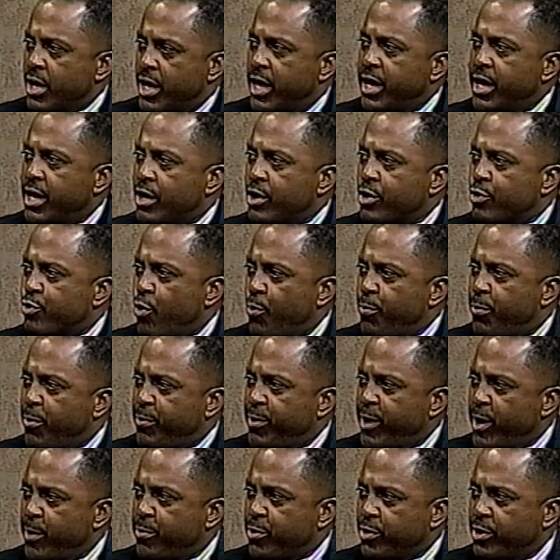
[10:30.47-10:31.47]
getting a group of
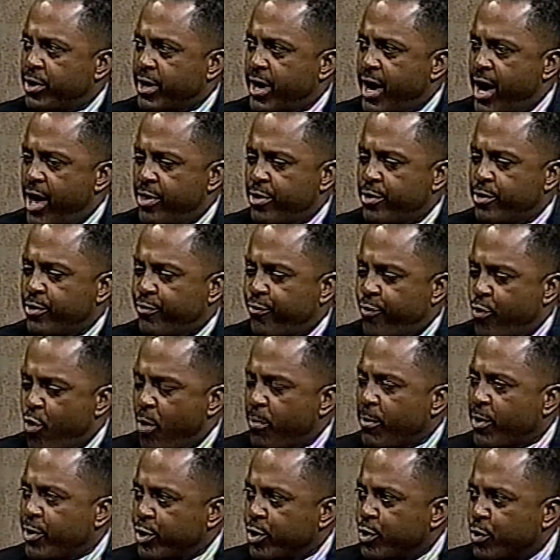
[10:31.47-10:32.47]
people together to
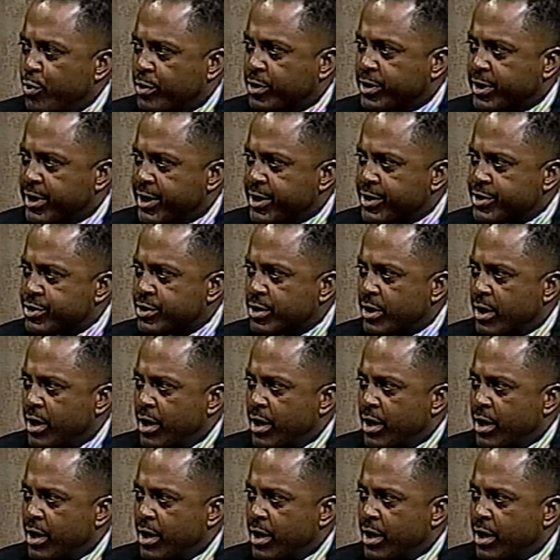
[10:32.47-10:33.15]
form a nucleus.